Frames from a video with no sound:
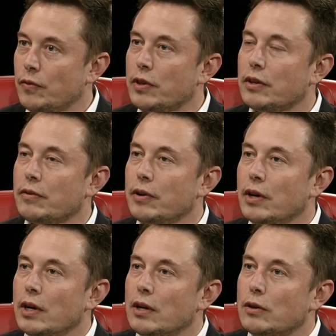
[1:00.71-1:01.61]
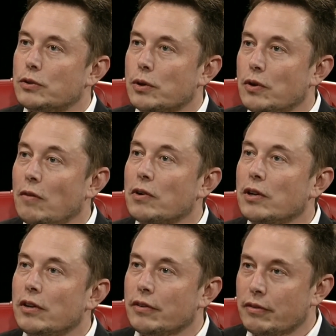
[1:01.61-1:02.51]
the sort of
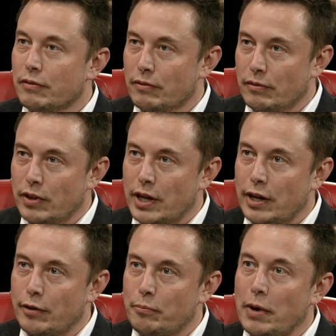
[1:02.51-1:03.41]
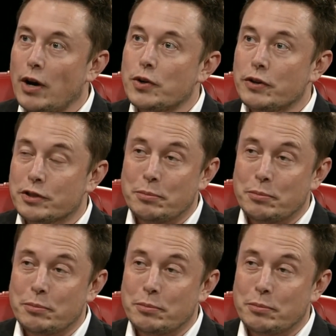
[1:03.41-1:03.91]
nominal um, boundary of